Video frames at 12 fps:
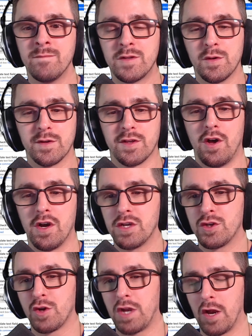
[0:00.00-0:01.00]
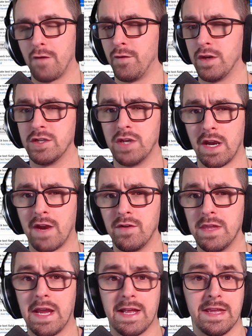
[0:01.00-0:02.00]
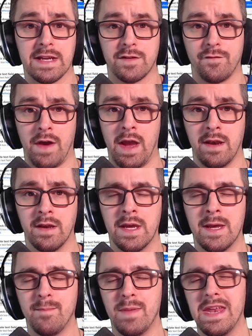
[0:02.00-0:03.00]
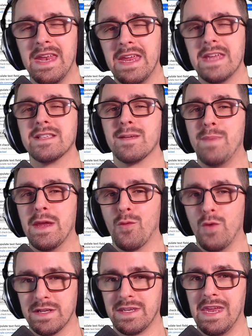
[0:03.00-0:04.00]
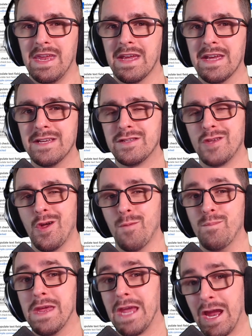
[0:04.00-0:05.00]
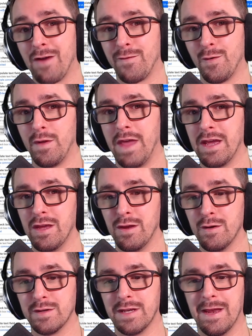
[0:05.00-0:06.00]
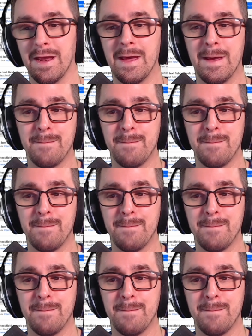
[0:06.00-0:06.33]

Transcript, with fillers: So as long as you're careful to check everything, I think it's fine. But it is a bit risky. So be careful with how you use it.